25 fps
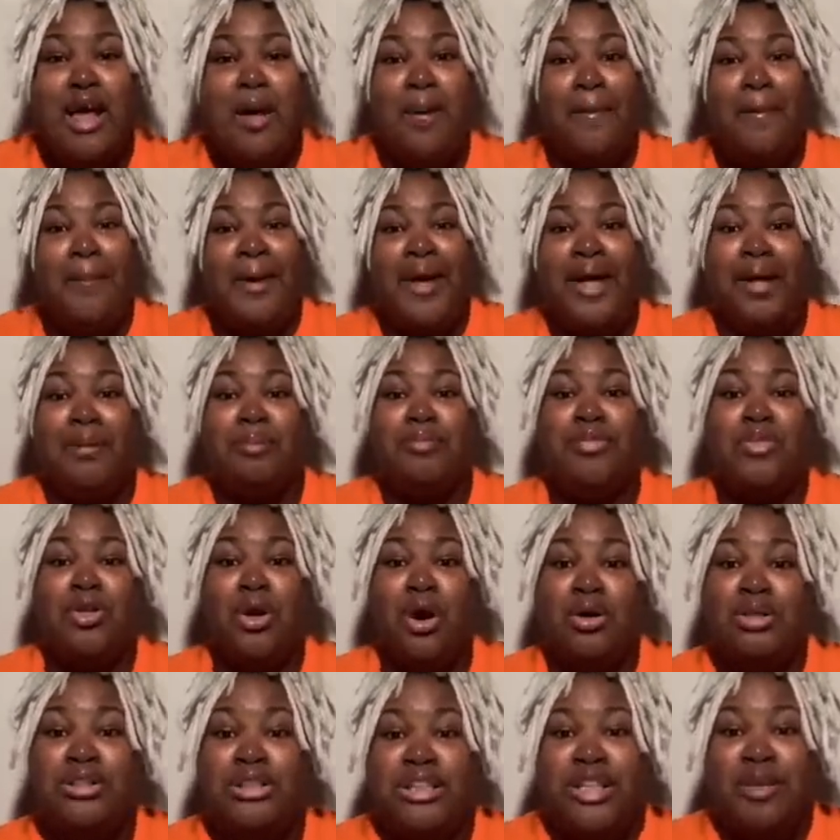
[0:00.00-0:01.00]
but
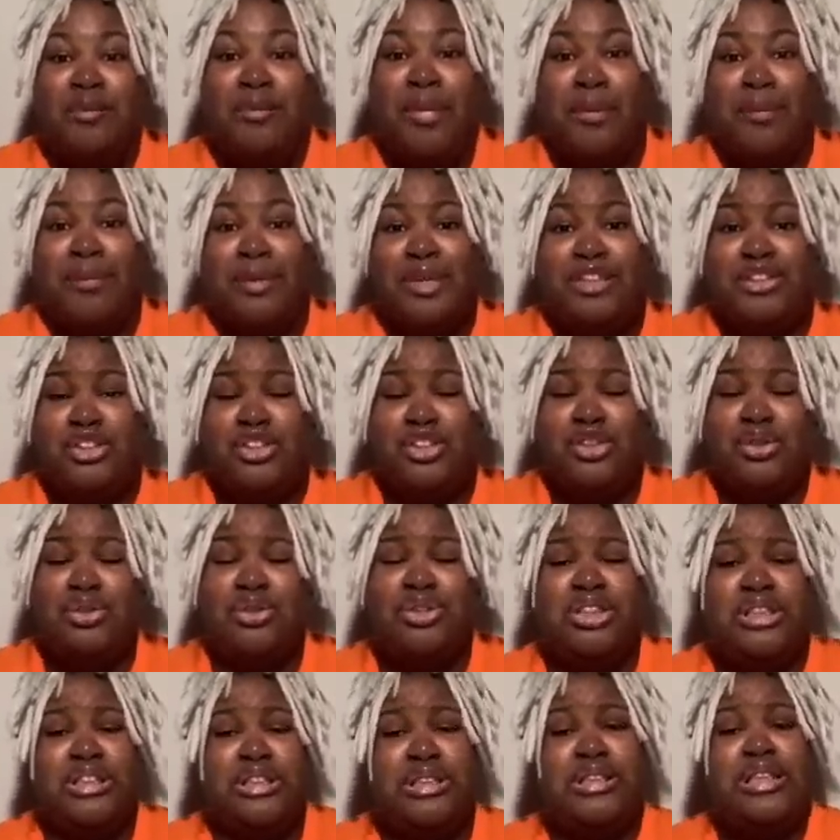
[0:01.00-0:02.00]
go to the member
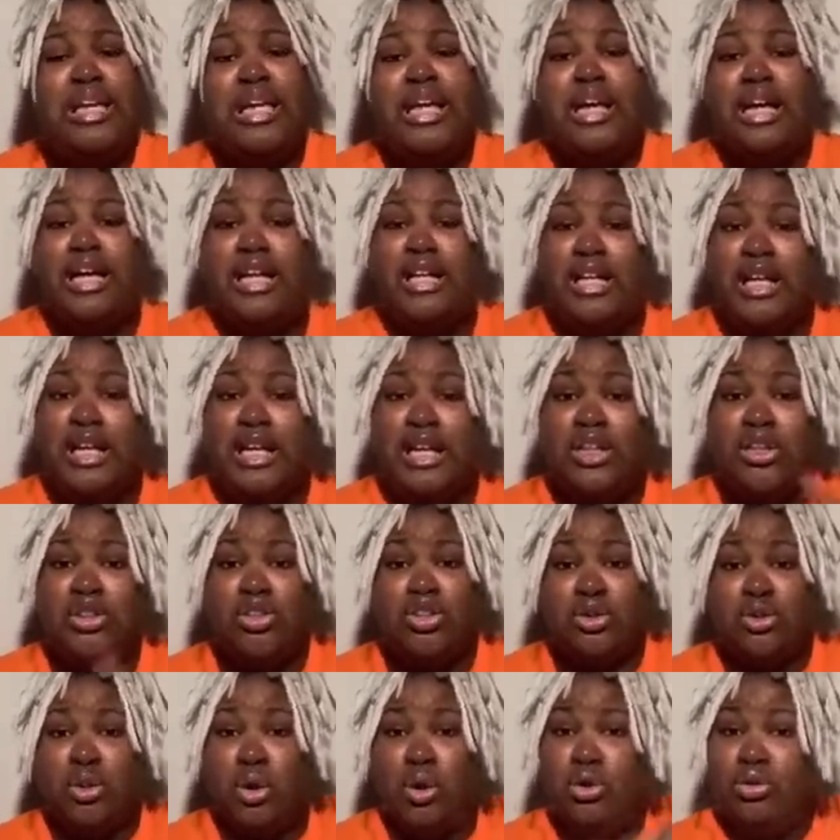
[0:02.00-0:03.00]
institutions,
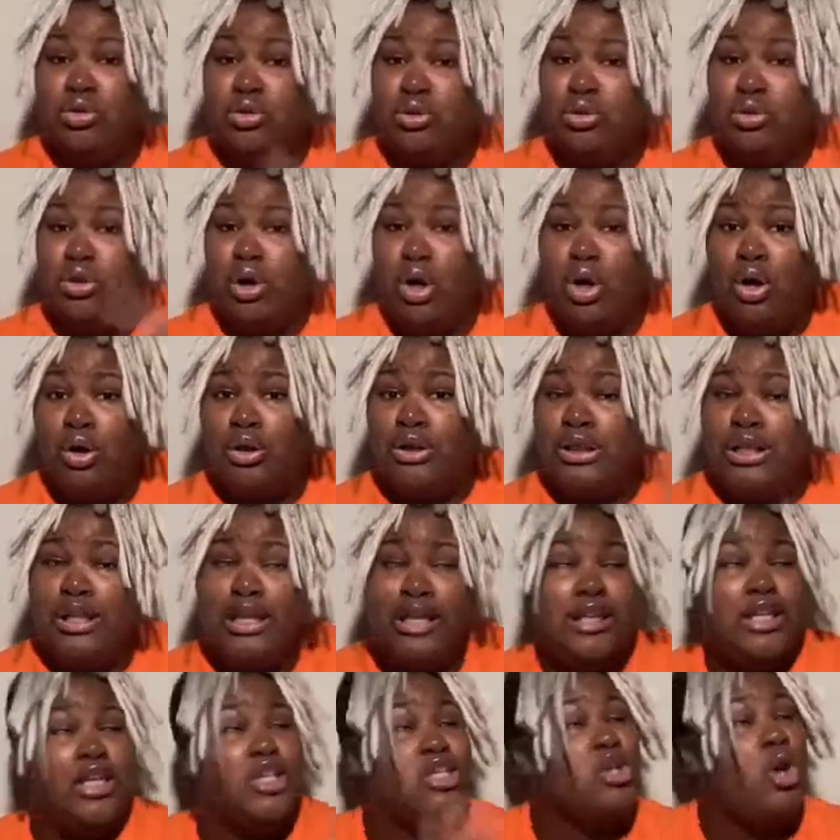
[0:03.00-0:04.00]
scroll through the whole
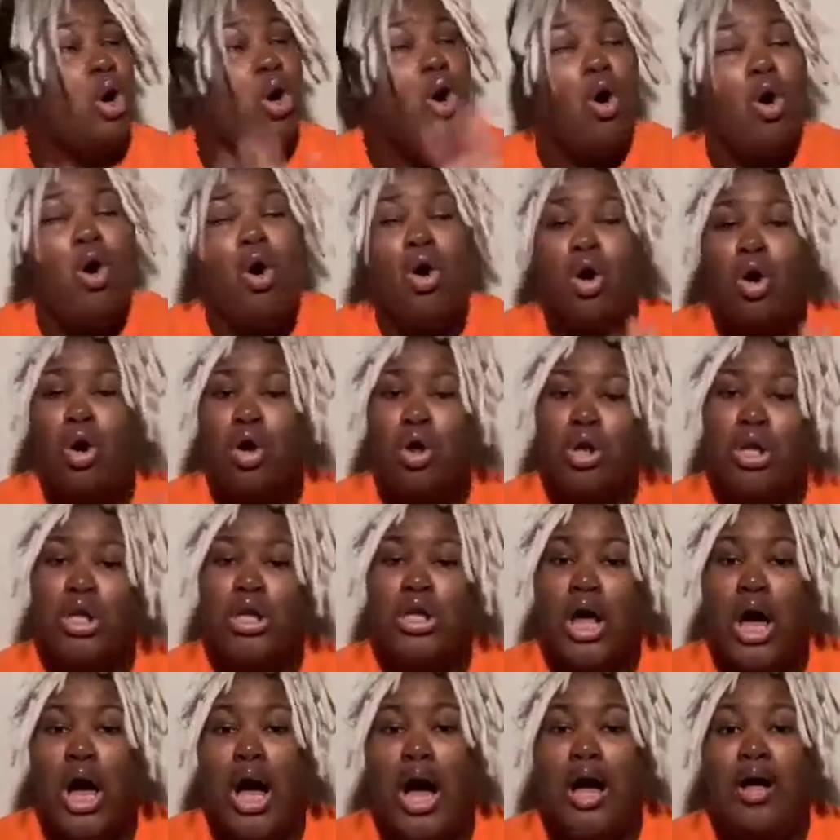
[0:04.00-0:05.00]
thing. There's a whole
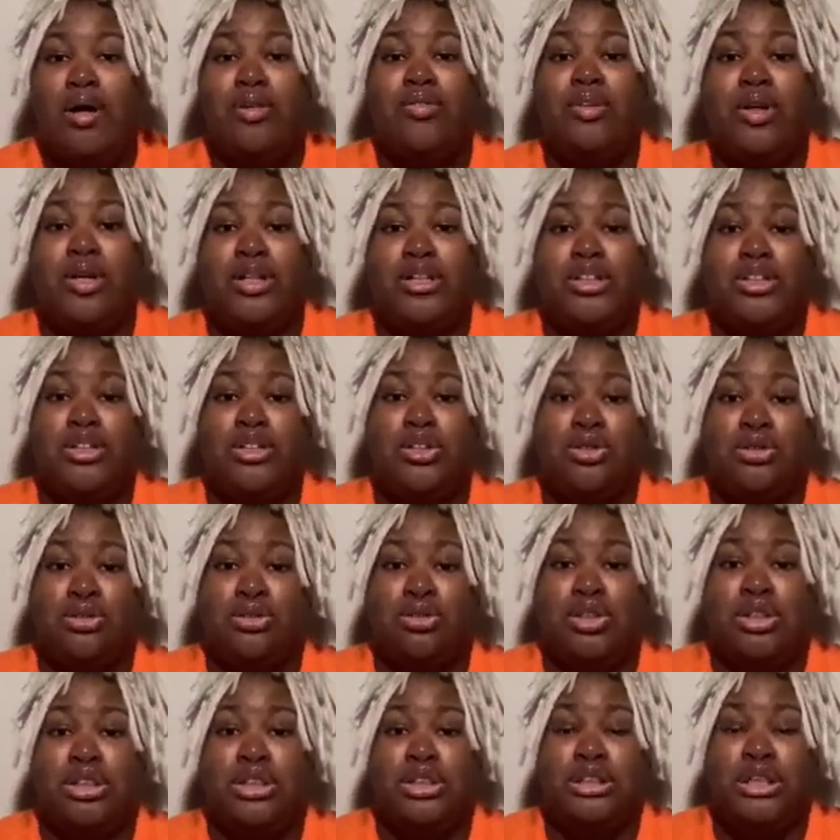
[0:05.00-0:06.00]
lot of
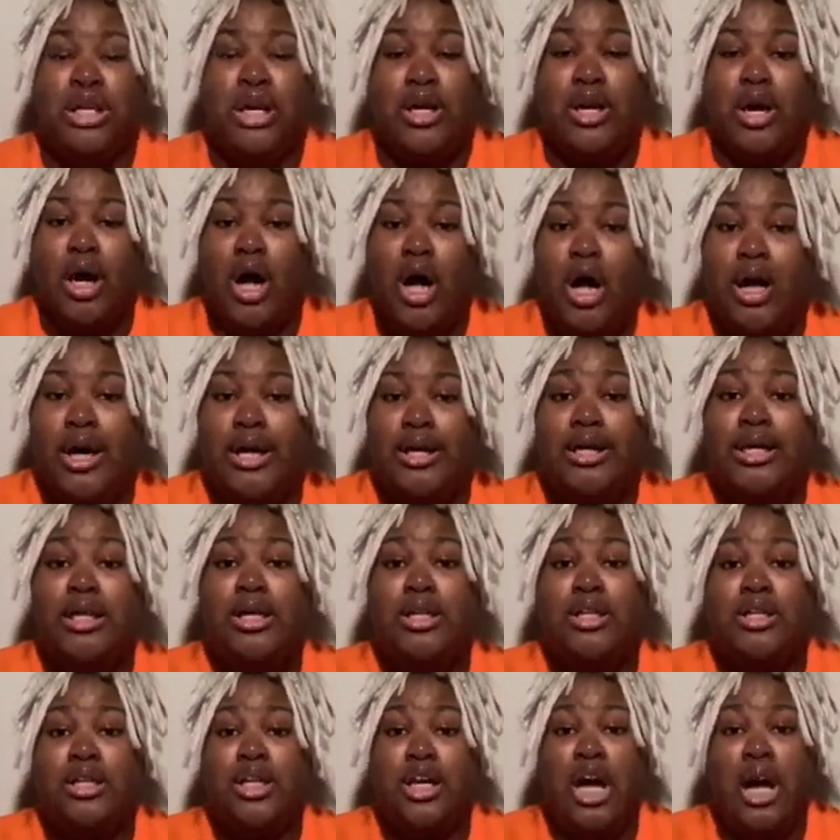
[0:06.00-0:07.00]
institutions that are on
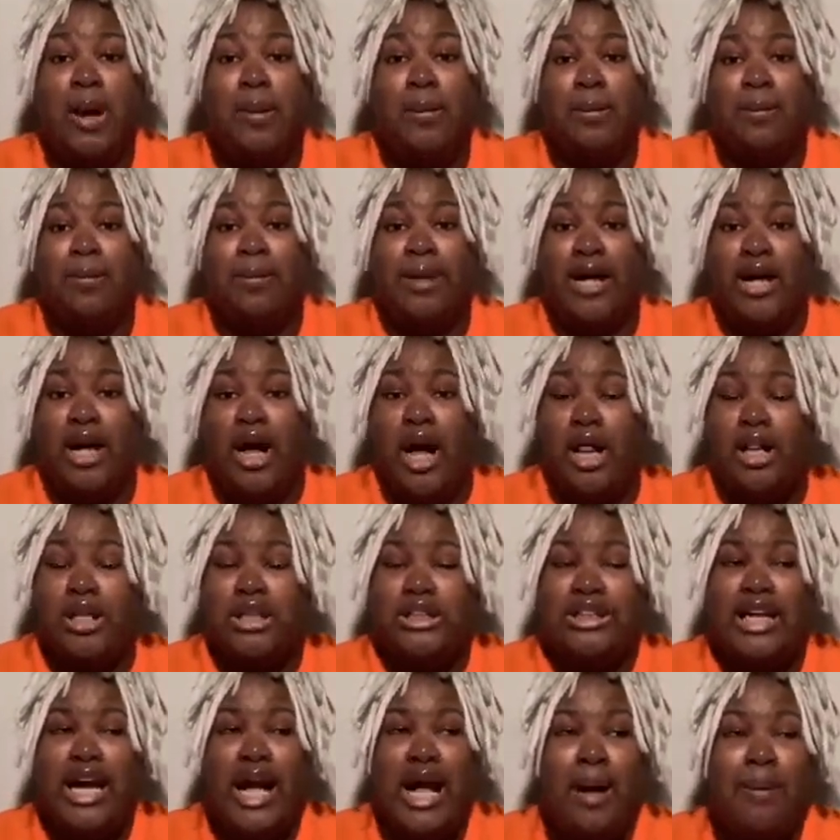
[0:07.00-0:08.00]
the Common Black
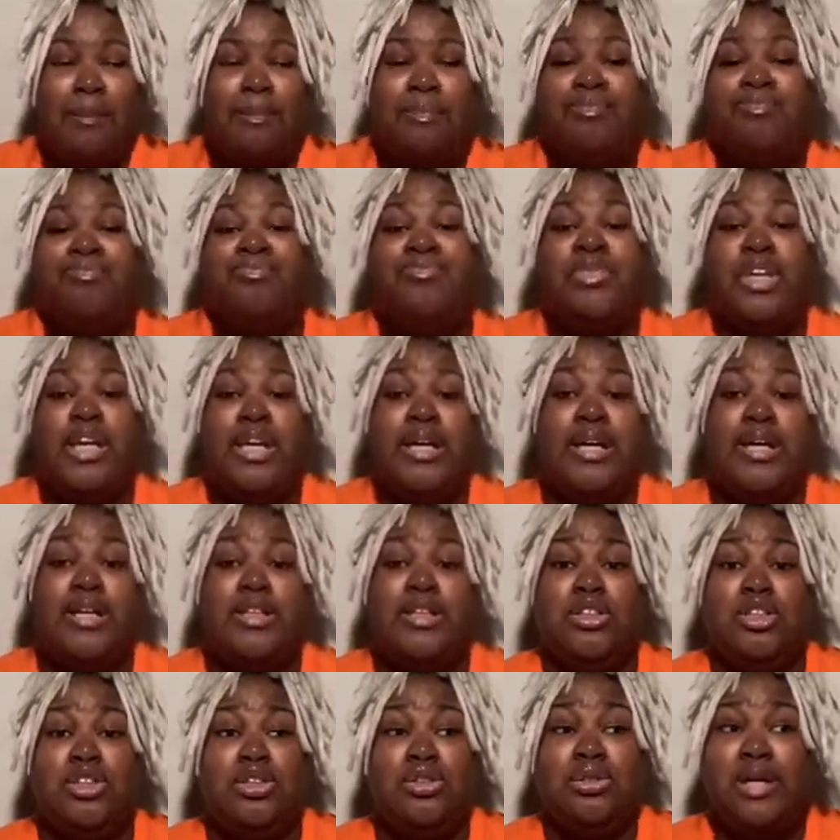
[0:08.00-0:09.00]
College app,
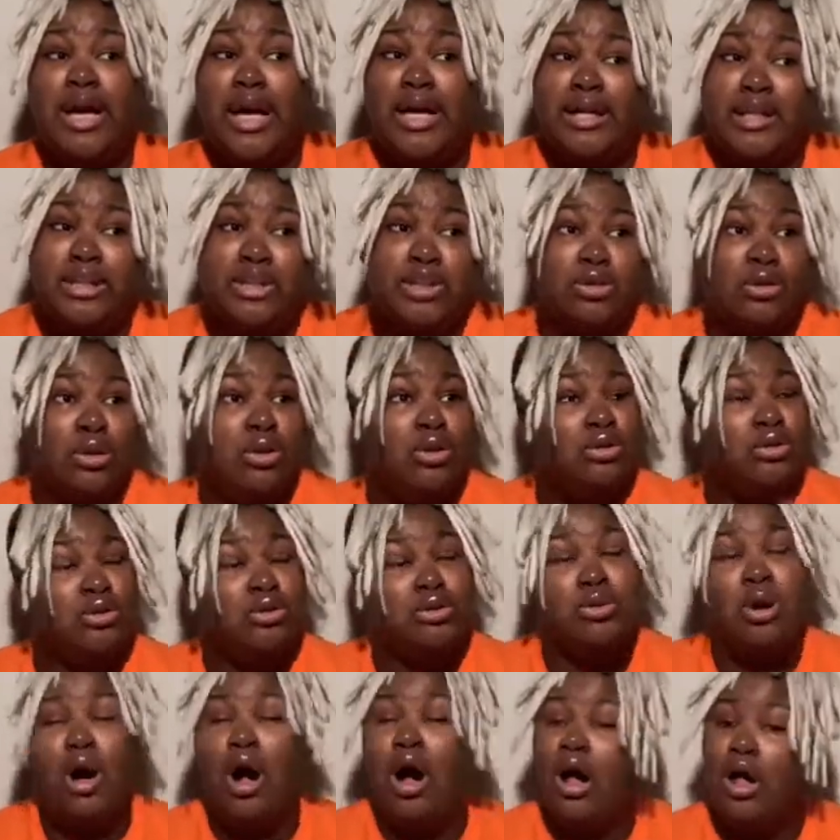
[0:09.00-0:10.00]
and you gotta scroll
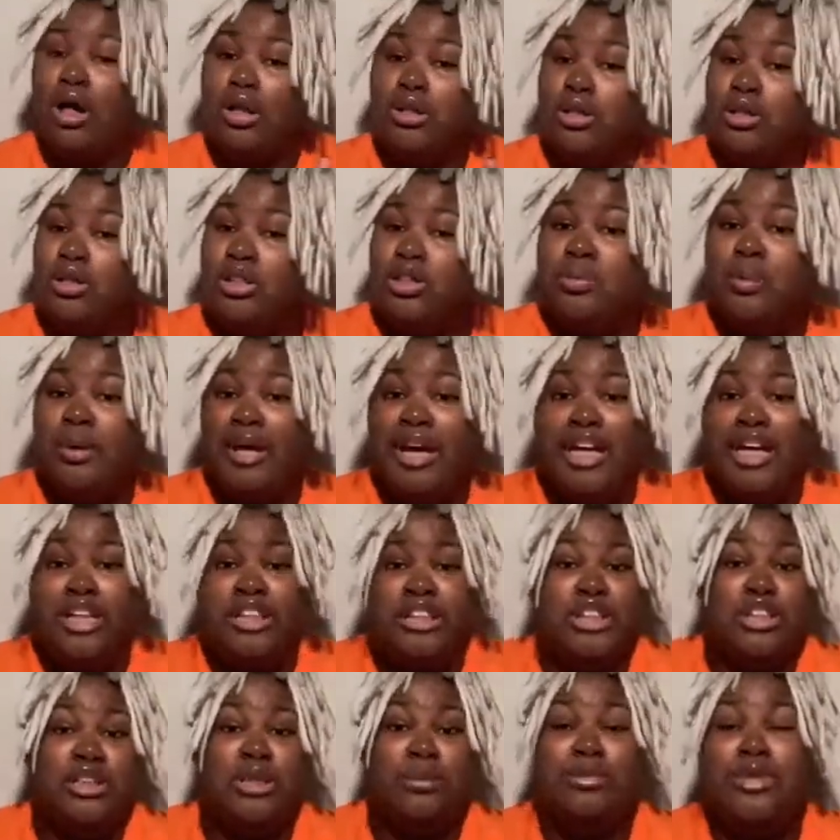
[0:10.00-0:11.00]
through all those
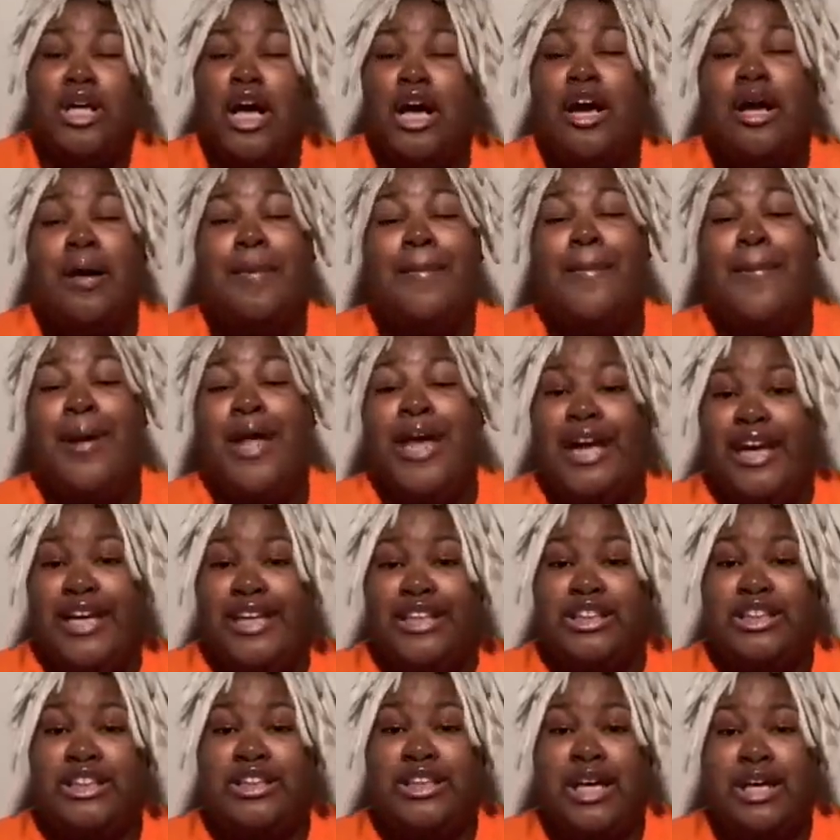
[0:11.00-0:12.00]
pages, and I'm talking
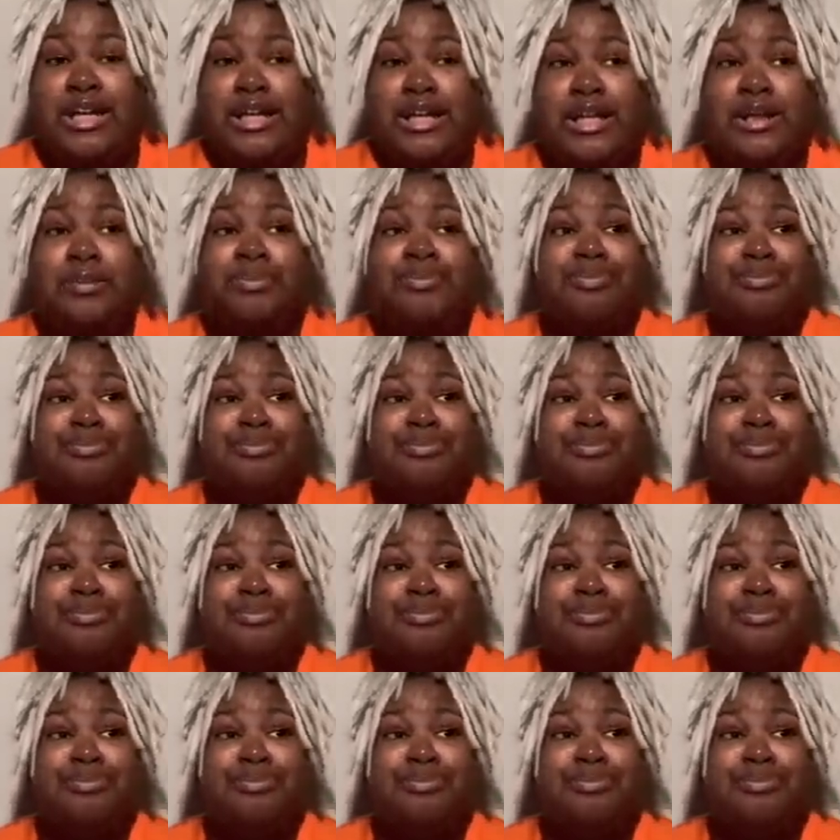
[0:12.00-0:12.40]
pages, honey,